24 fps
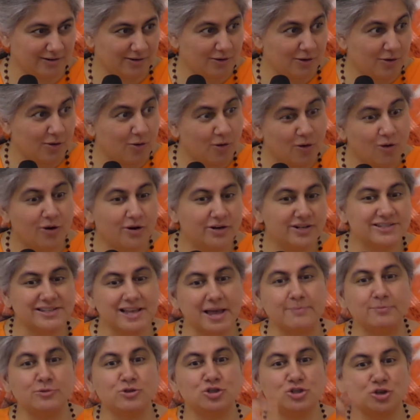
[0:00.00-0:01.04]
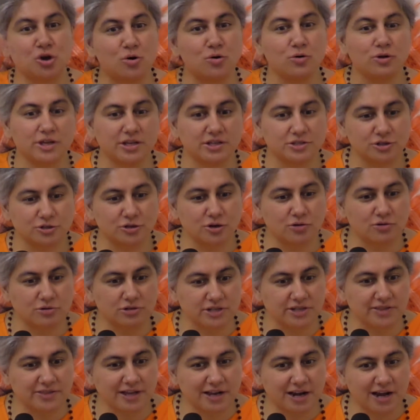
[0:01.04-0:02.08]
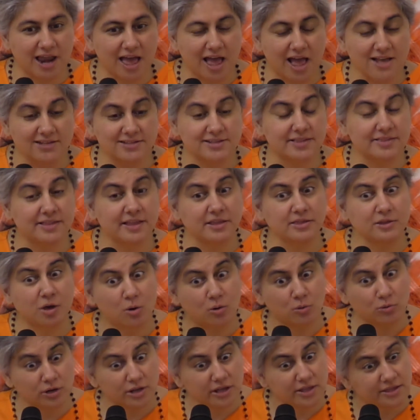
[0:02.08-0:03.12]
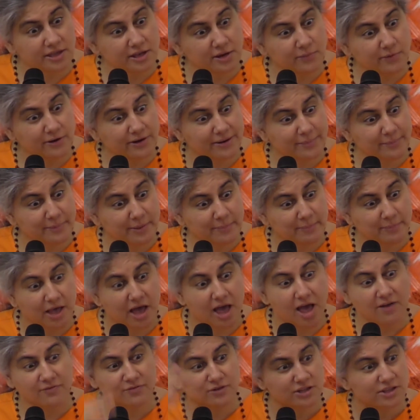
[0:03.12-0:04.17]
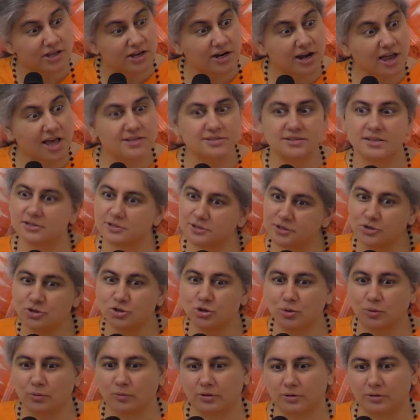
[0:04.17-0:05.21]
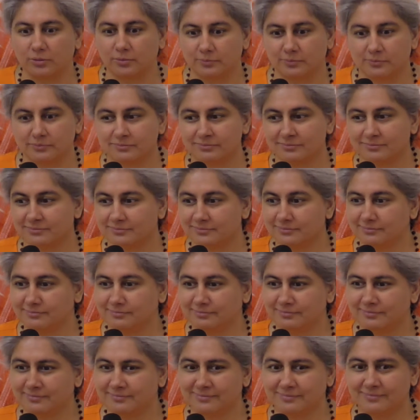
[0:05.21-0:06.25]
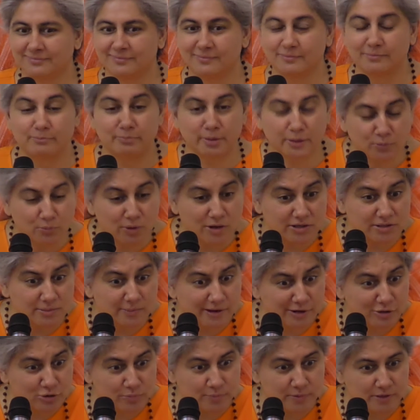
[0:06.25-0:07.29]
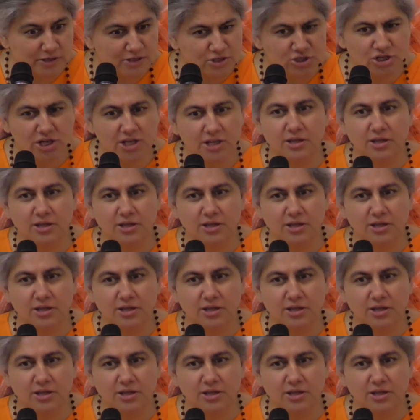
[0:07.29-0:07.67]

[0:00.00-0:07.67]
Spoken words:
Or some joke is told in the class, and then the only thing we remember after the class is the joke. But what about Upanishad?